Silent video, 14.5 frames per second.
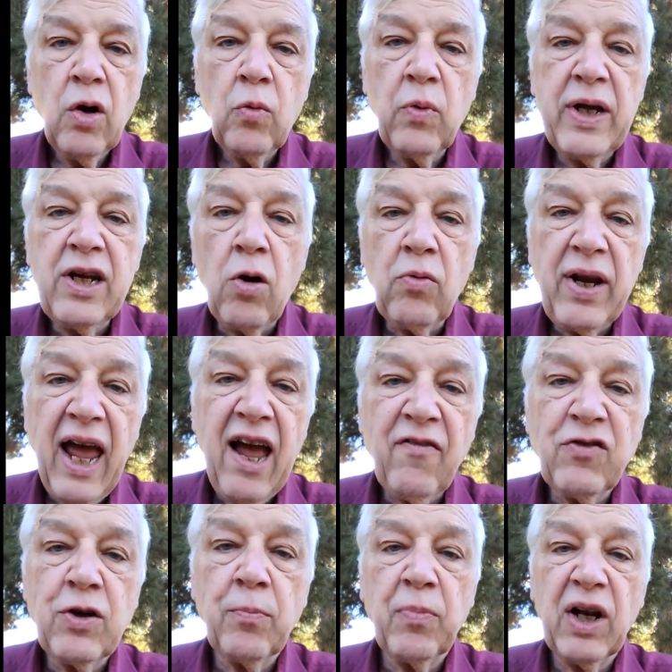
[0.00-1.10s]
We don't
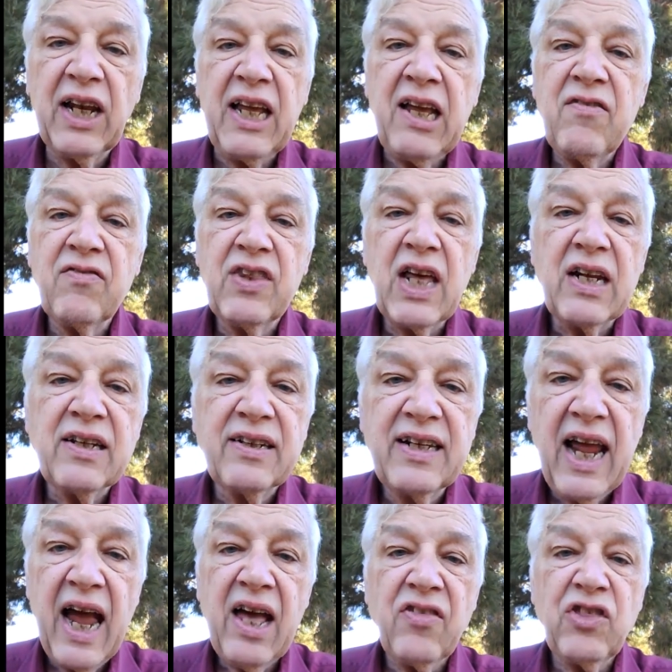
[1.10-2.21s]
have to believe that
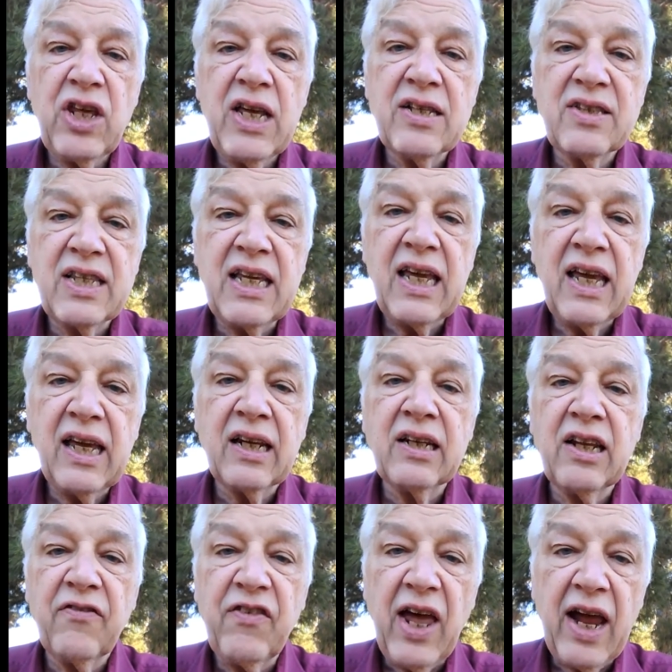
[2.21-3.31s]
death is the end
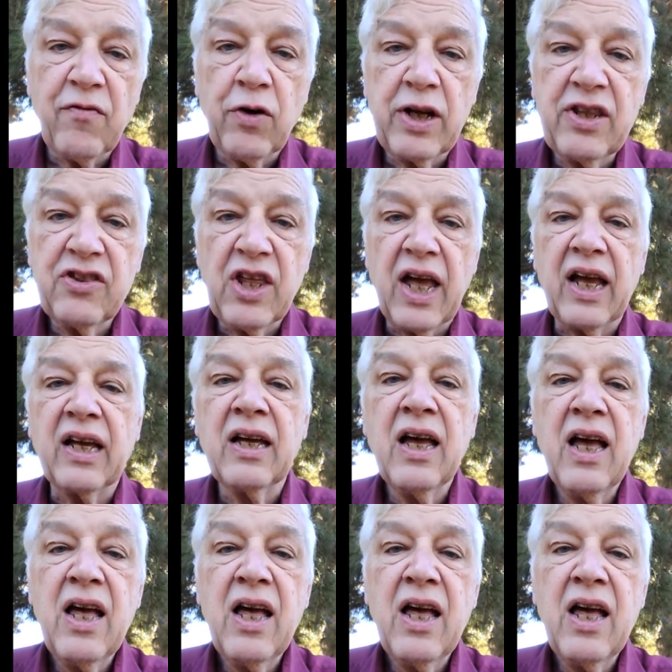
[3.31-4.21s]
of everything,